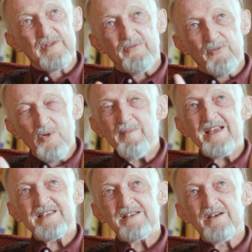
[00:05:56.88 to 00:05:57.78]
The
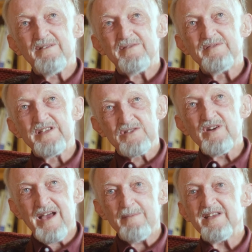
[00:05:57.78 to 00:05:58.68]
format of
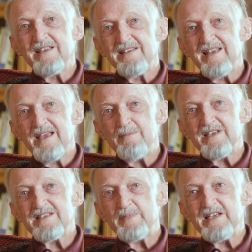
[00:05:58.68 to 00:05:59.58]
describing and
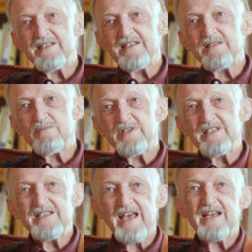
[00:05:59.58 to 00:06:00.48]
naming species
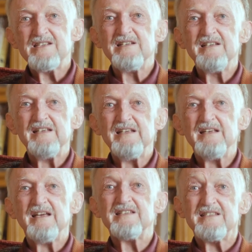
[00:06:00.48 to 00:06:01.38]
was
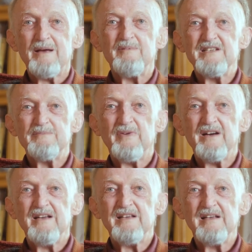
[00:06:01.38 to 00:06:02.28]
actually established
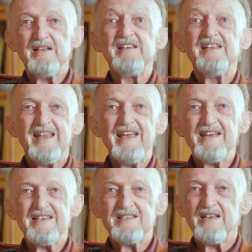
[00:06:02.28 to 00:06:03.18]
by Linnaeus,